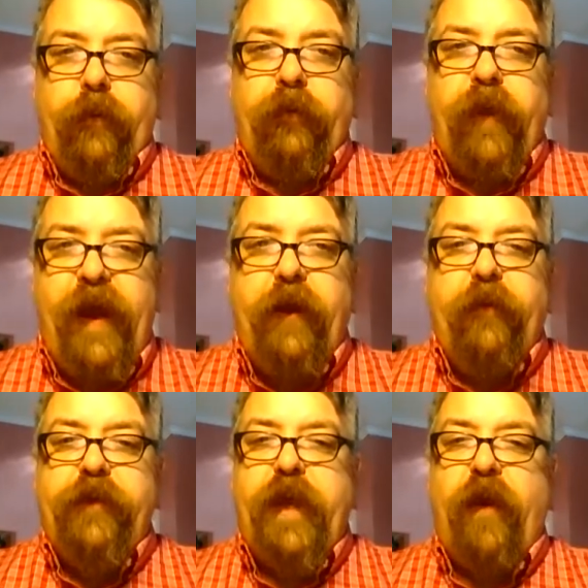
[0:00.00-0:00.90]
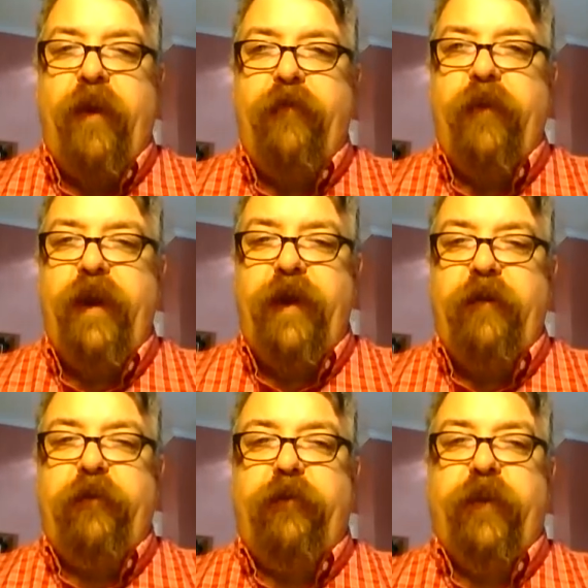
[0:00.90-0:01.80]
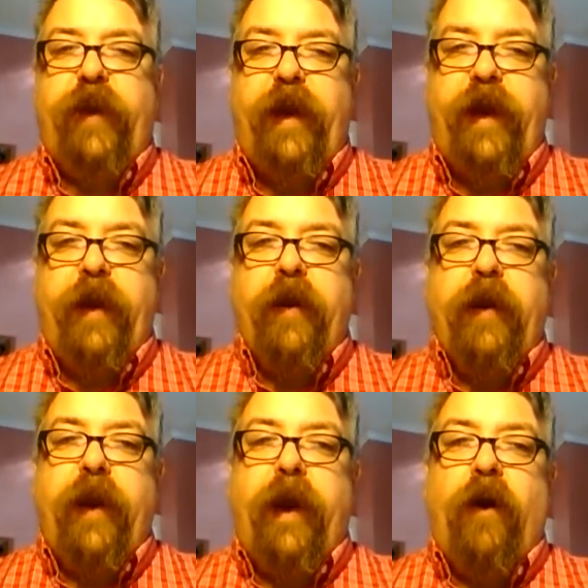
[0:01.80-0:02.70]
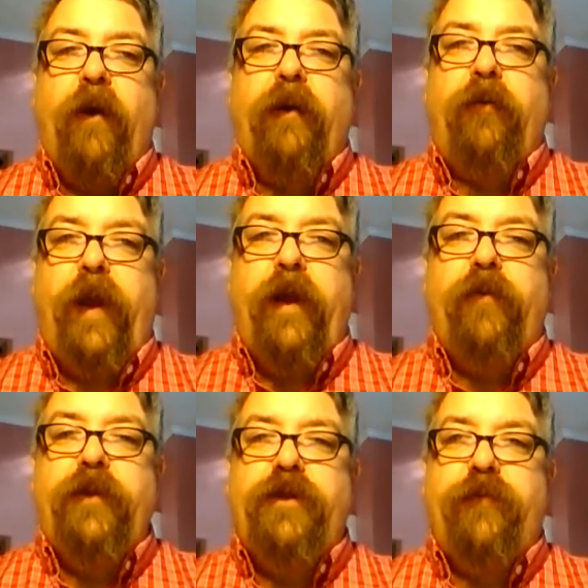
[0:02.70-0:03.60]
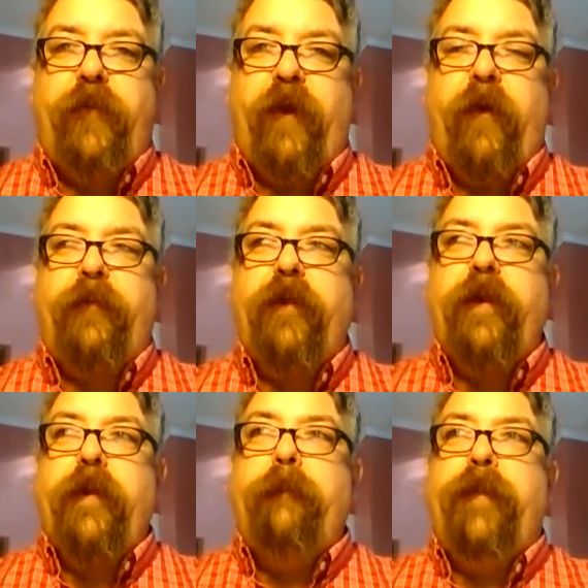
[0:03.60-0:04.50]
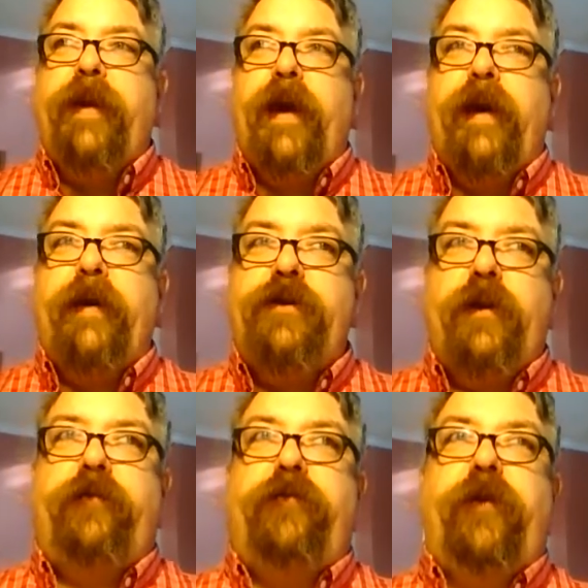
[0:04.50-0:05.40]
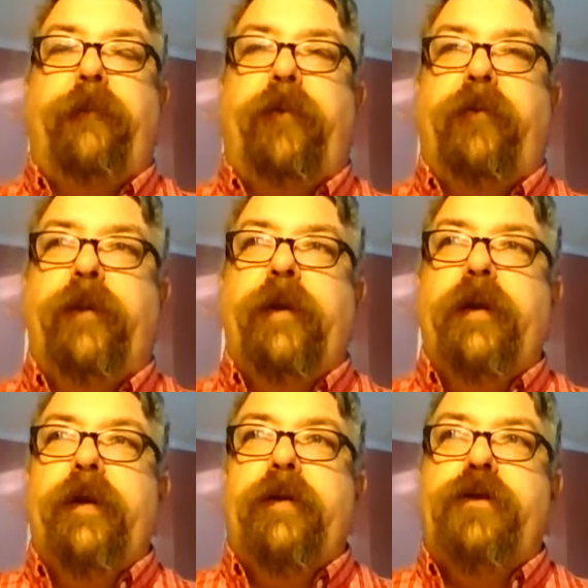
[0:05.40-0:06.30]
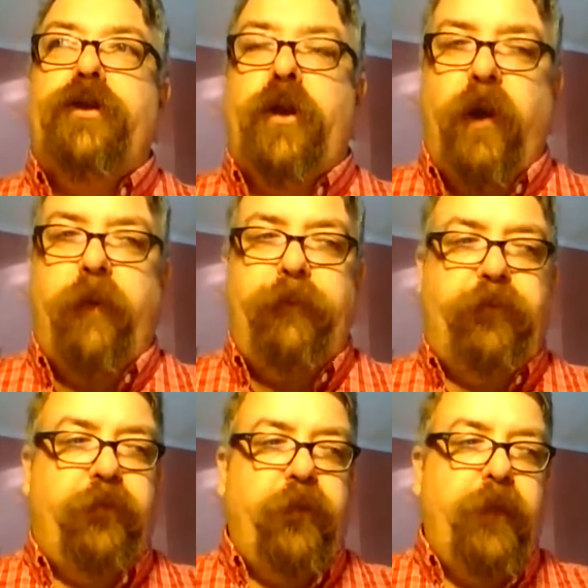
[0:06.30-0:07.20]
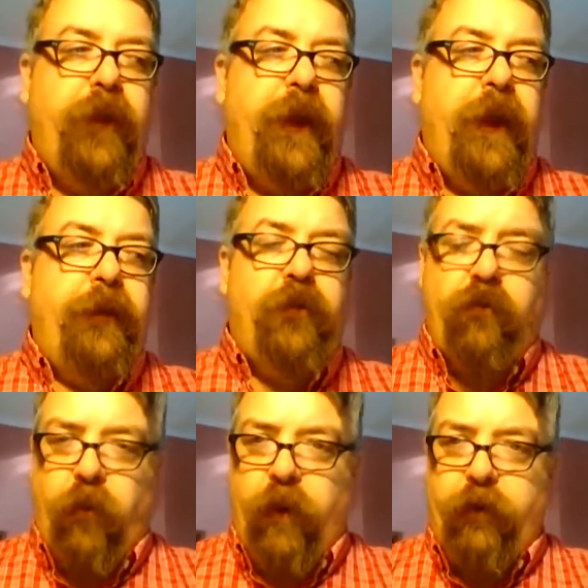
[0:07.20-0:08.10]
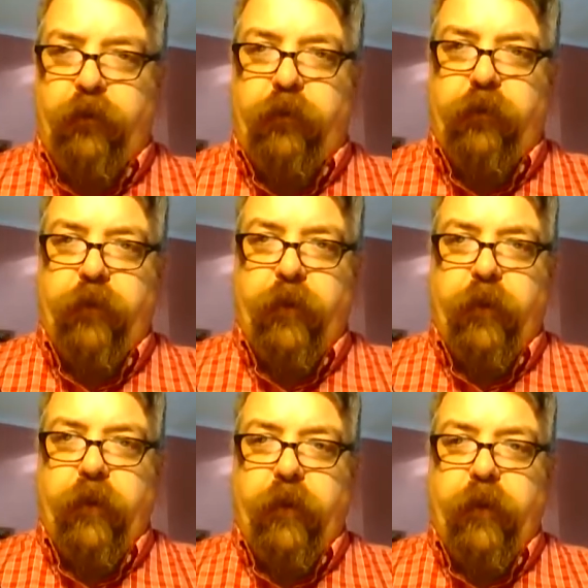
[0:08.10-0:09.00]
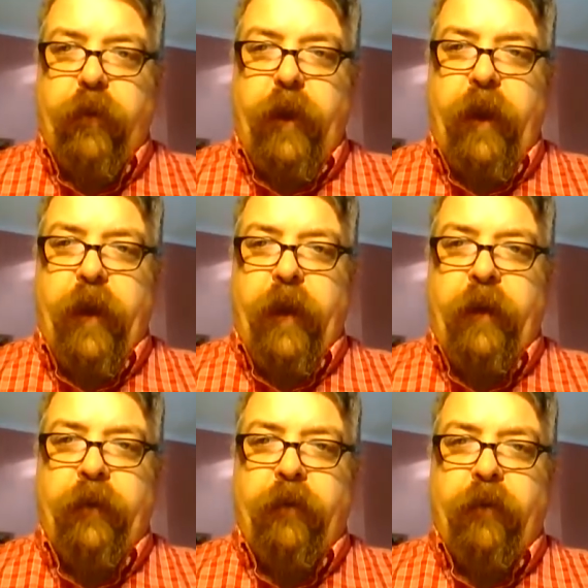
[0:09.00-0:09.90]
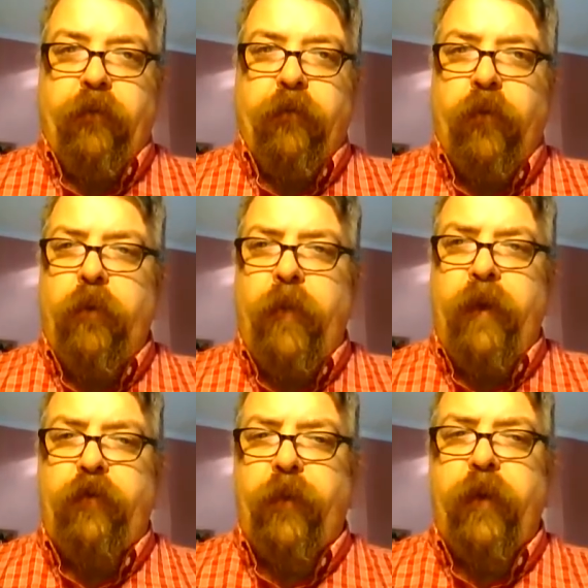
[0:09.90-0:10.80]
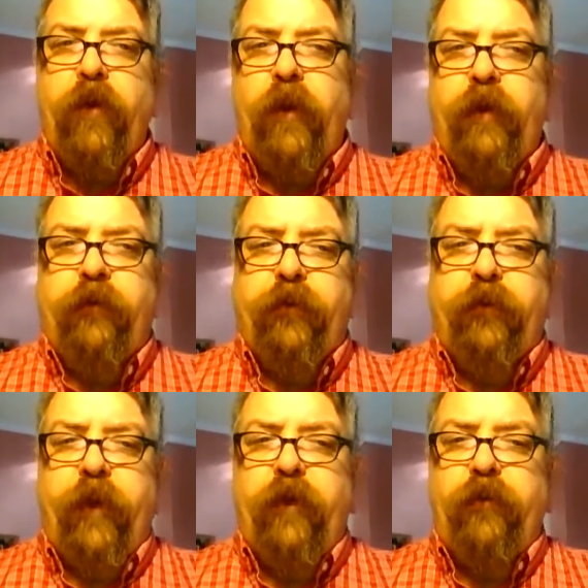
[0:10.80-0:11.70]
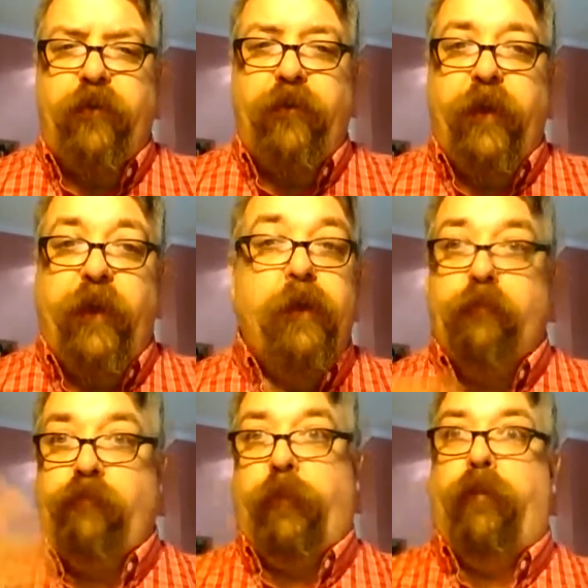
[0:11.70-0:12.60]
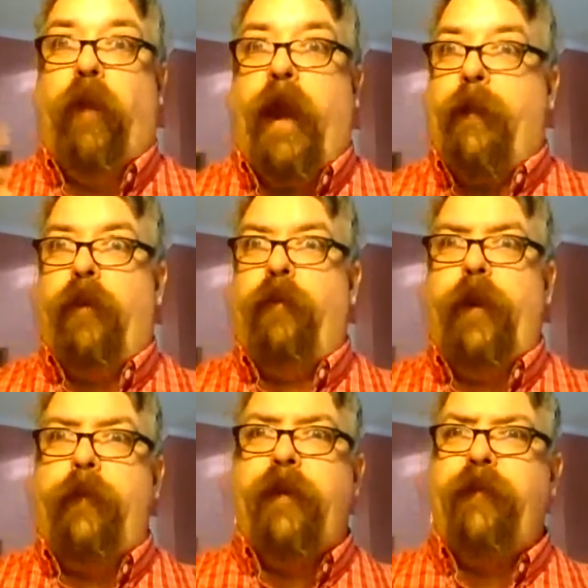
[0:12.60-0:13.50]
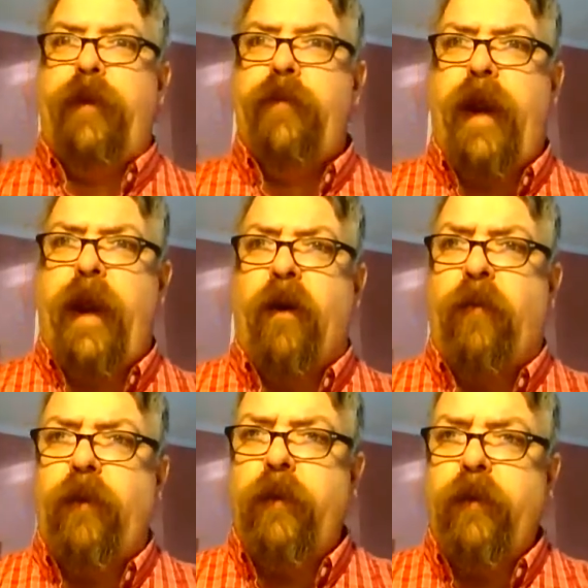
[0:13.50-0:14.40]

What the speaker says: Language, however, is the key. Our language developed beyond just simple chirrups and grunts and rudimentary noises into the blabber that I'm giving you now.